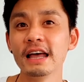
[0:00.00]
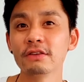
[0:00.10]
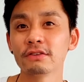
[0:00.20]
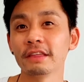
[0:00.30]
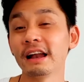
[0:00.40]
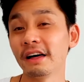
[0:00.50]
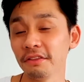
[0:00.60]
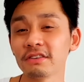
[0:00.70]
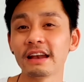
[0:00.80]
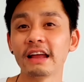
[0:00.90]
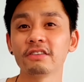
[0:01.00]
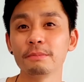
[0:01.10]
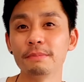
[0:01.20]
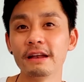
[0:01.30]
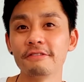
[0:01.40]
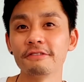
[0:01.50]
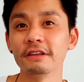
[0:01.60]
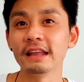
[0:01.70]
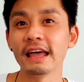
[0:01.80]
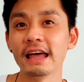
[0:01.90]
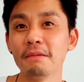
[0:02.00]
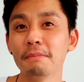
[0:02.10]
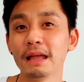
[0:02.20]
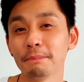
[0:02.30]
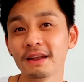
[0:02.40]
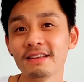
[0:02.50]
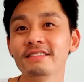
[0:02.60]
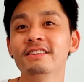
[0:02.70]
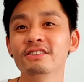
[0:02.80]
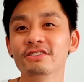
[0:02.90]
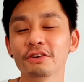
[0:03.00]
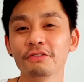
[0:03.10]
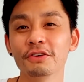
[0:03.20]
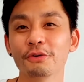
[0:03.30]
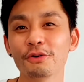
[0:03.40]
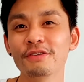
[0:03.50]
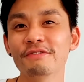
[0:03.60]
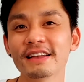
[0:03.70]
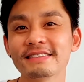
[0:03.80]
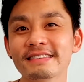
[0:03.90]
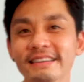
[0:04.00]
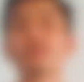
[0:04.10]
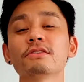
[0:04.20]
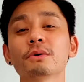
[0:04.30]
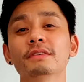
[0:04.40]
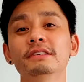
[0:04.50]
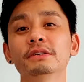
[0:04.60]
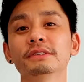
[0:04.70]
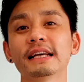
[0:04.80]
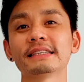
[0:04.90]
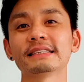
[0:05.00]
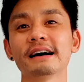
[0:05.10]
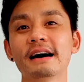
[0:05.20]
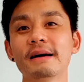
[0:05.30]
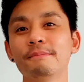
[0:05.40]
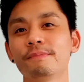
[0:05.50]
so that others can actually benefit and make better decisions of your own investing. So until next time,